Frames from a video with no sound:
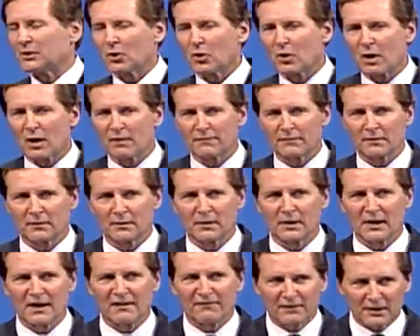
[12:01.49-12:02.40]
to offer.
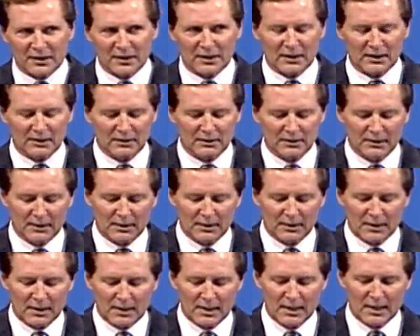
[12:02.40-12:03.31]
Everything.
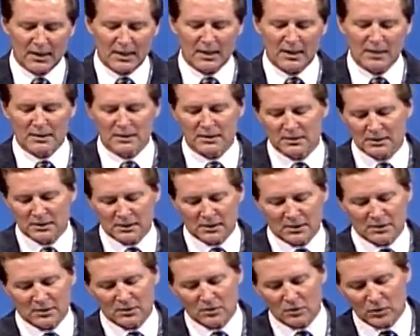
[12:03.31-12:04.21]
And
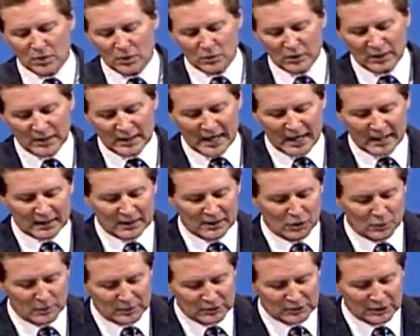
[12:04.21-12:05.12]
when we lack
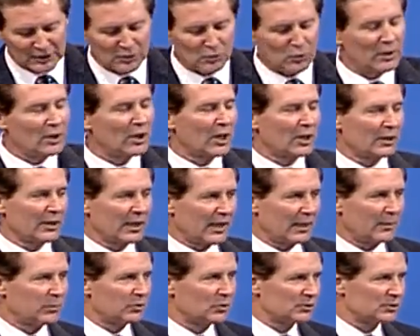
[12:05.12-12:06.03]
humility, we aren't
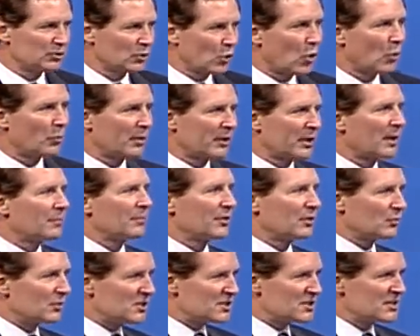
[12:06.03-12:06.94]
able to open up
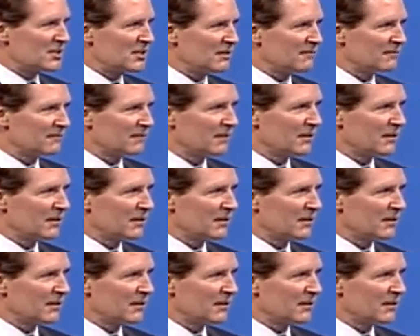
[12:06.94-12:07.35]
and receive